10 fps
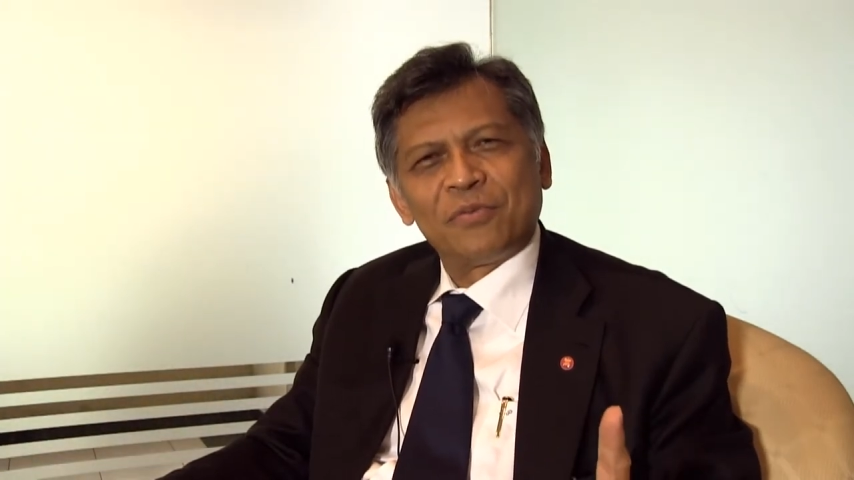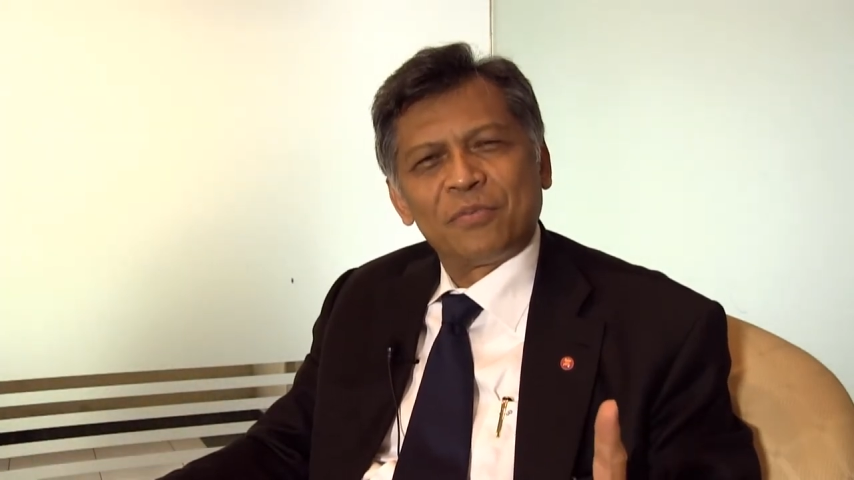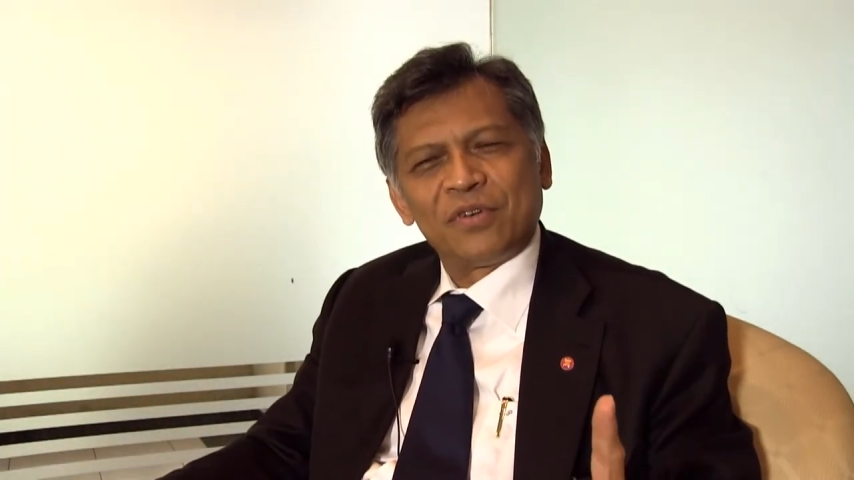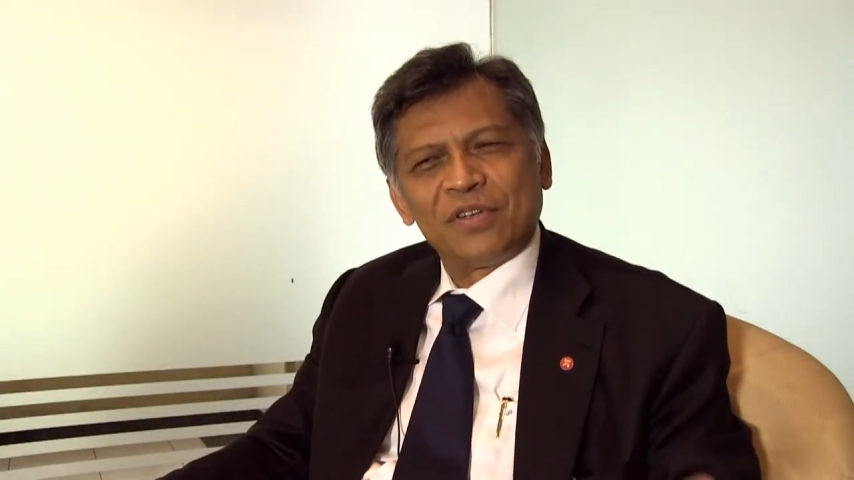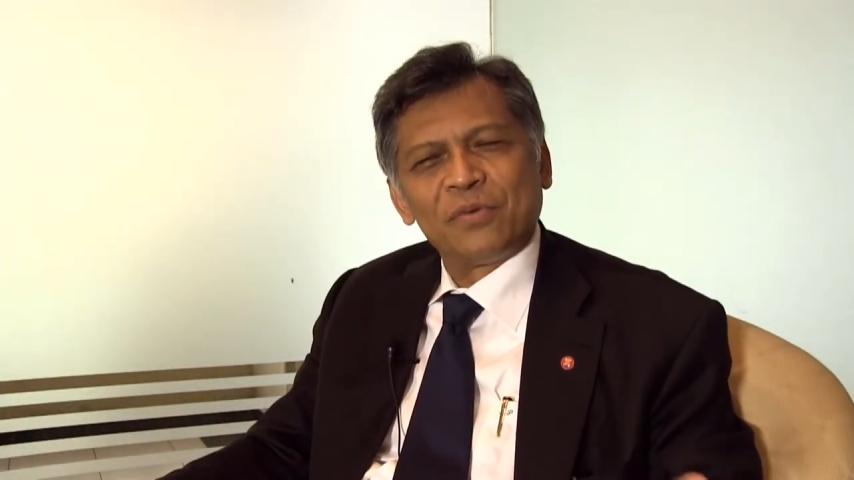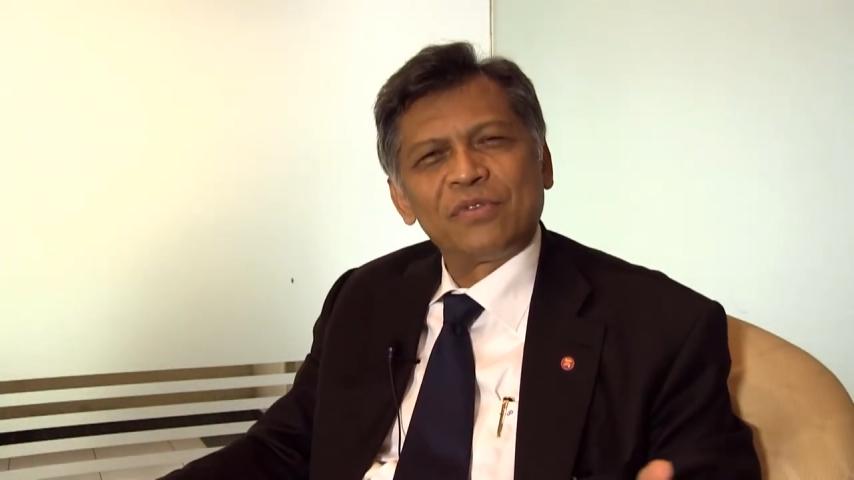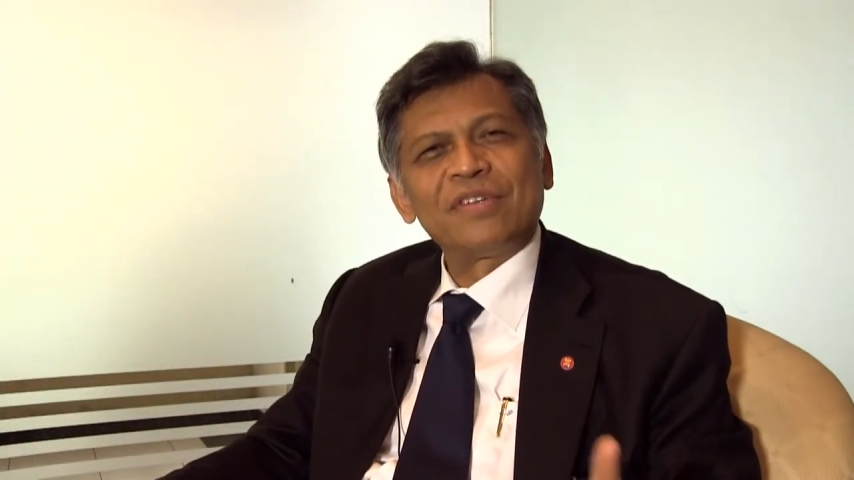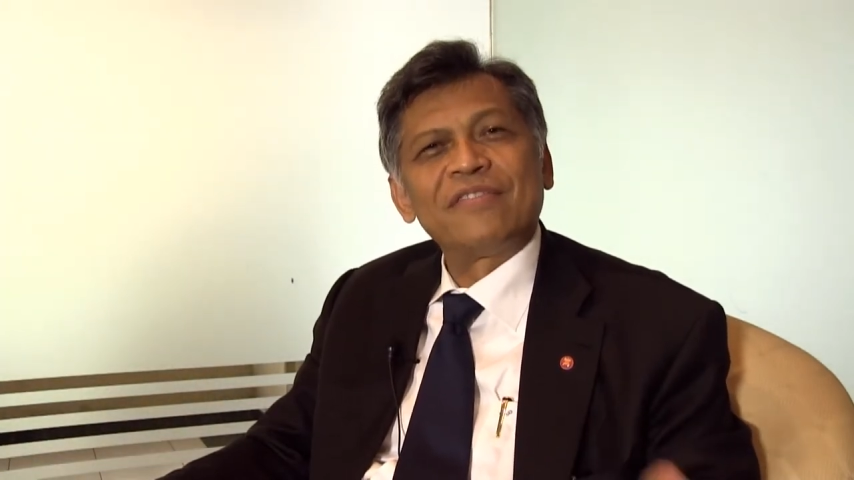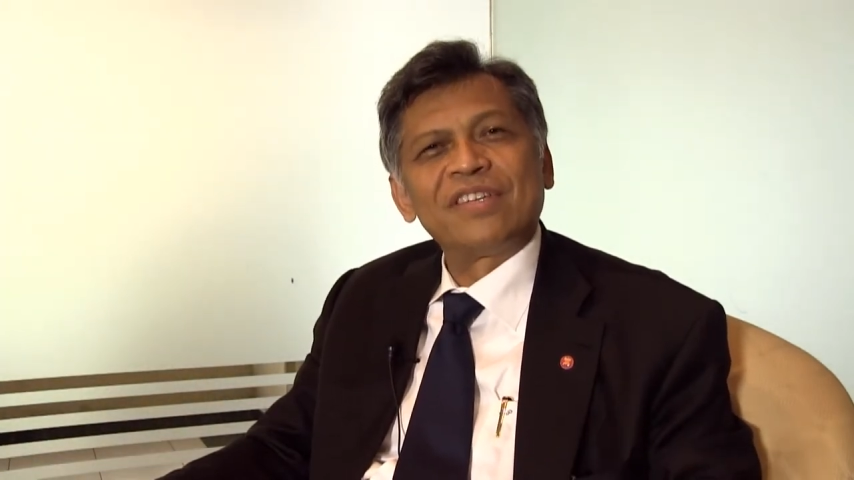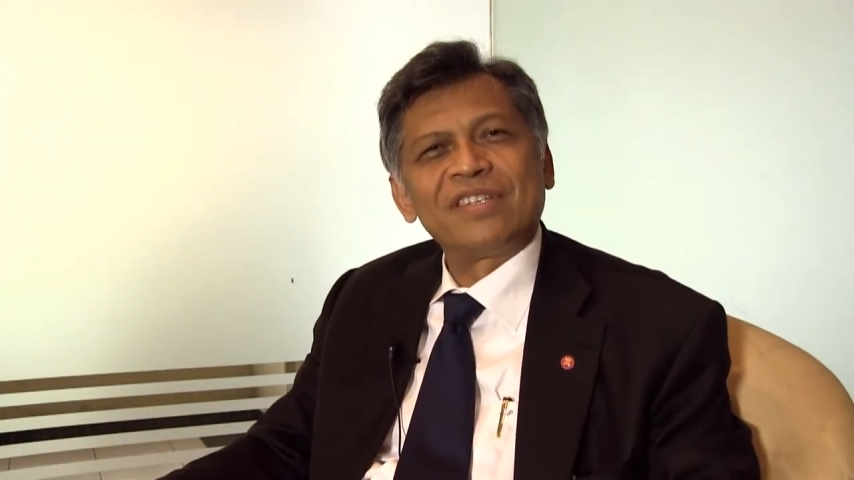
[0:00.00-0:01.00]
to produce
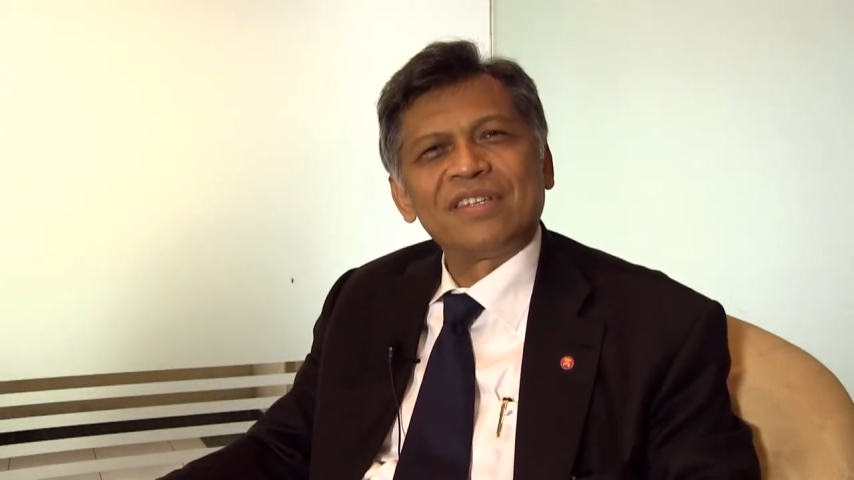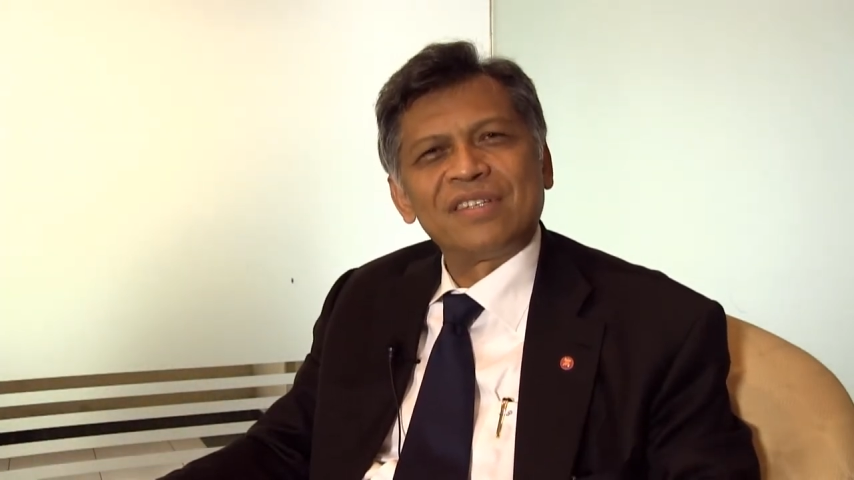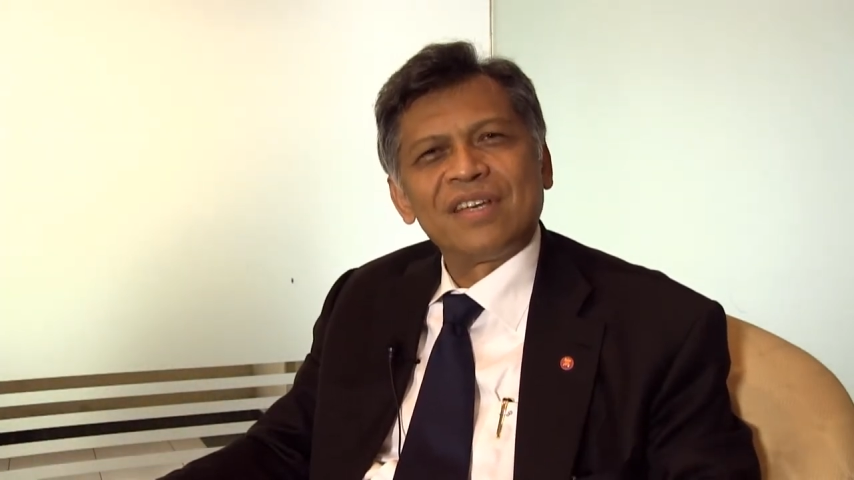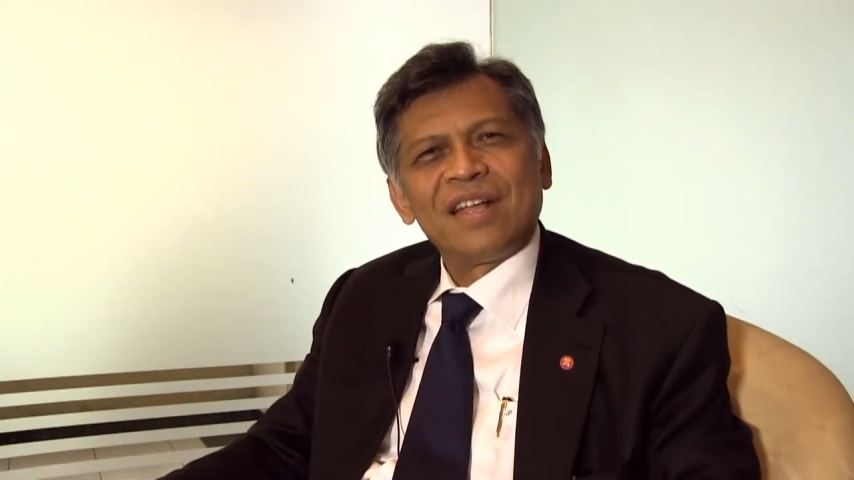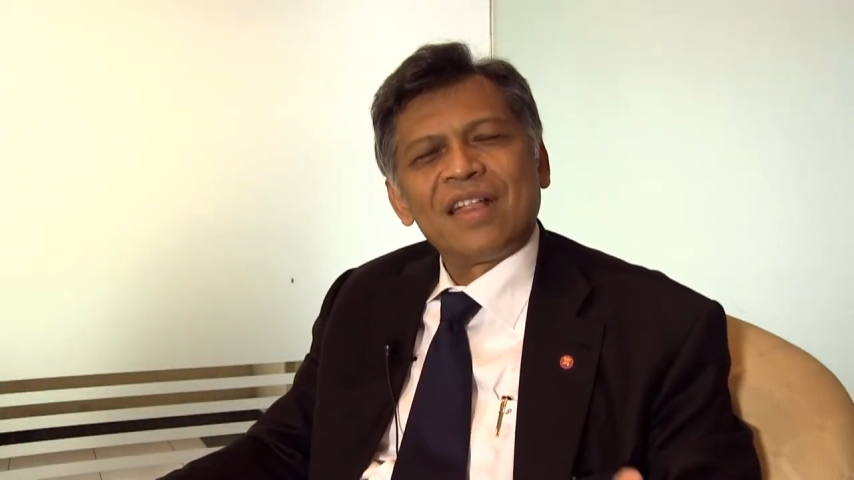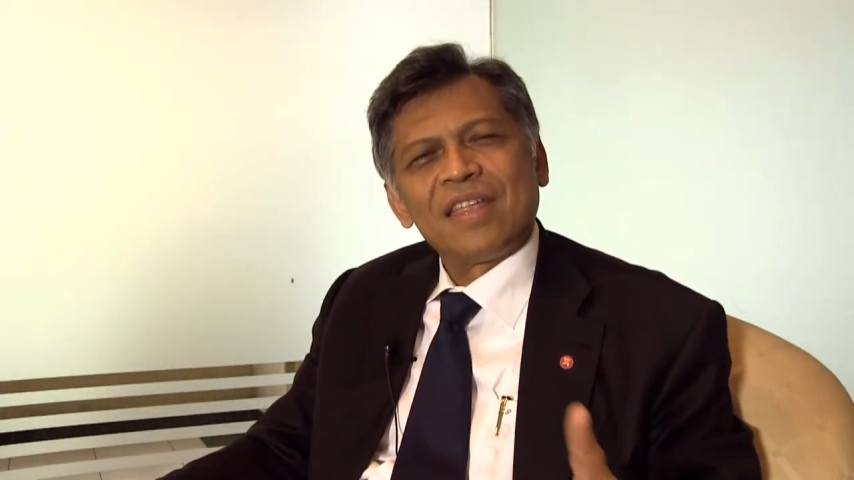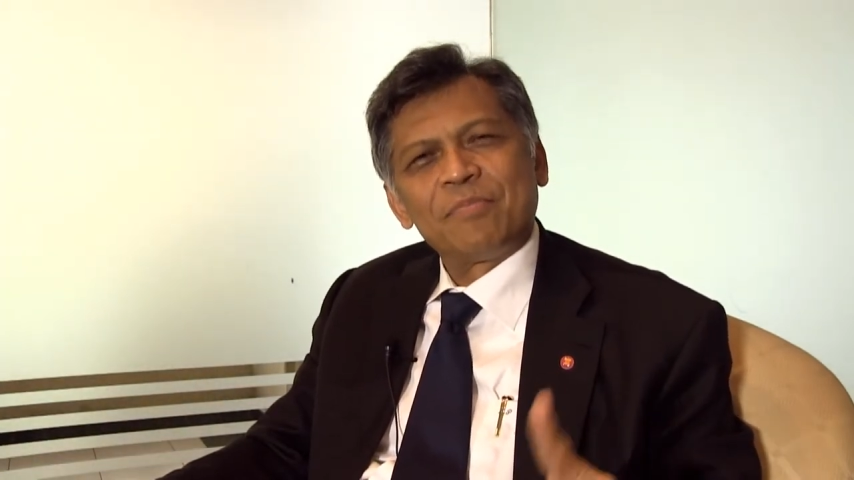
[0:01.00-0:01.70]
services